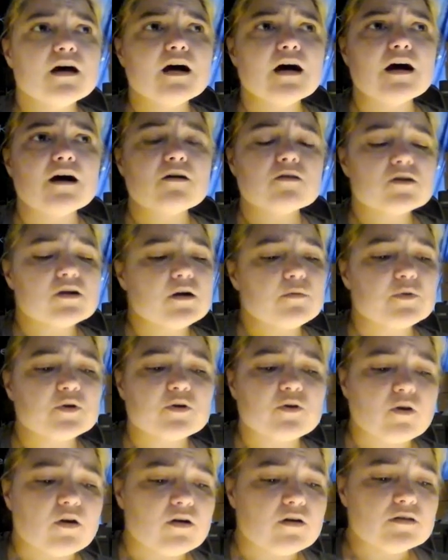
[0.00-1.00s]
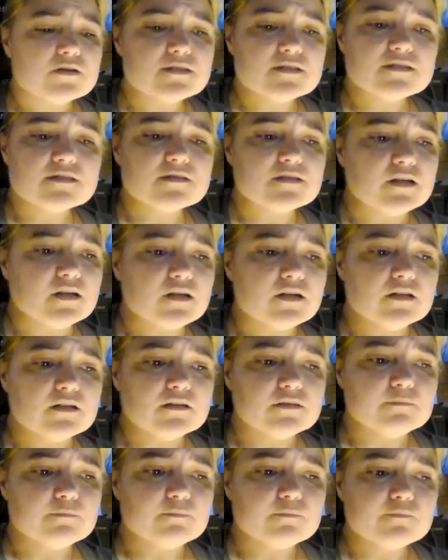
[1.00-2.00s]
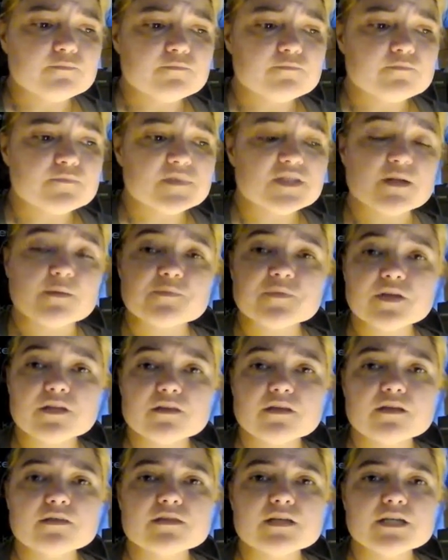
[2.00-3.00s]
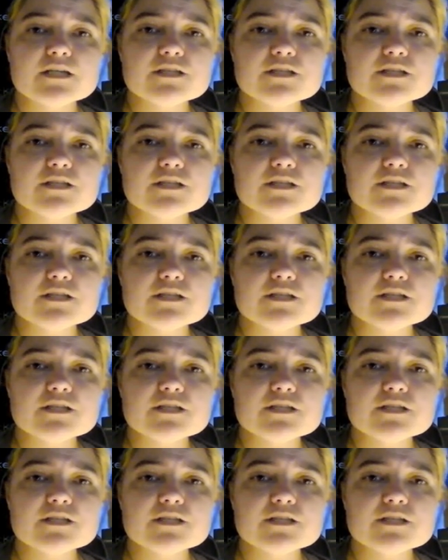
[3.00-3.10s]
I'll come across something that they